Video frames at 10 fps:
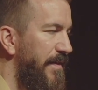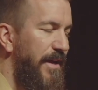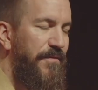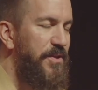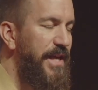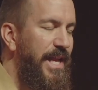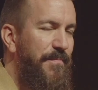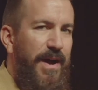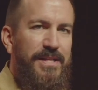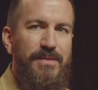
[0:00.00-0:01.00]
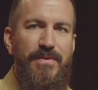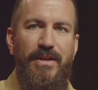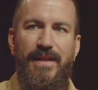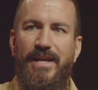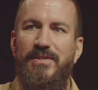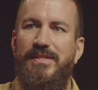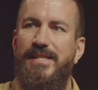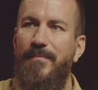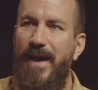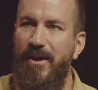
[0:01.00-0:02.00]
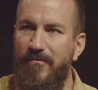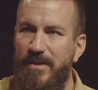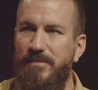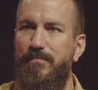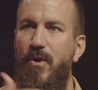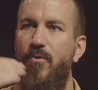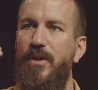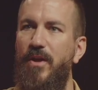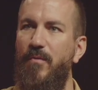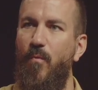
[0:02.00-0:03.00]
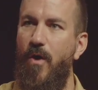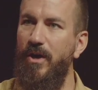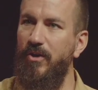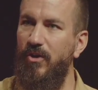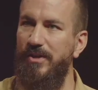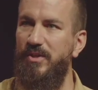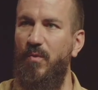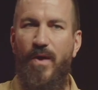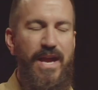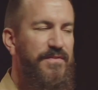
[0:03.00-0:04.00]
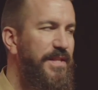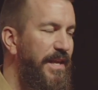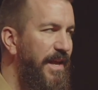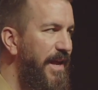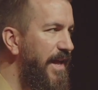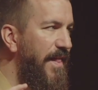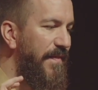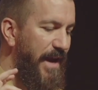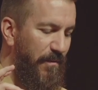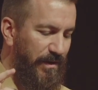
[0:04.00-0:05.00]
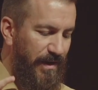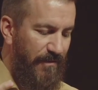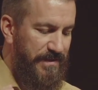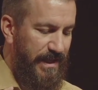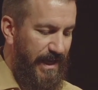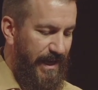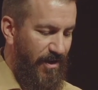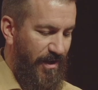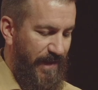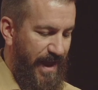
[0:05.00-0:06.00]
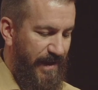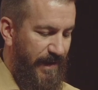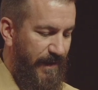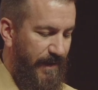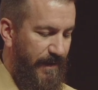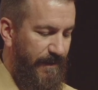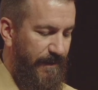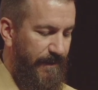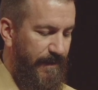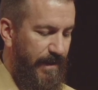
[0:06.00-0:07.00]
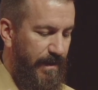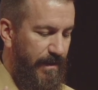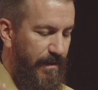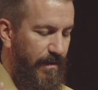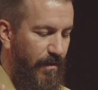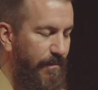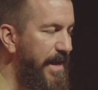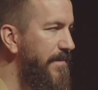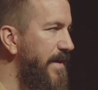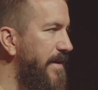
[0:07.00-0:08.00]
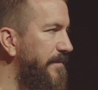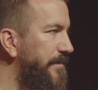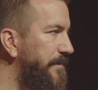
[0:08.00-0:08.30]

that if there's any possibility that I could step out of this boat and, and walk across the waves, then, then I would love to get in on that. Or maybe,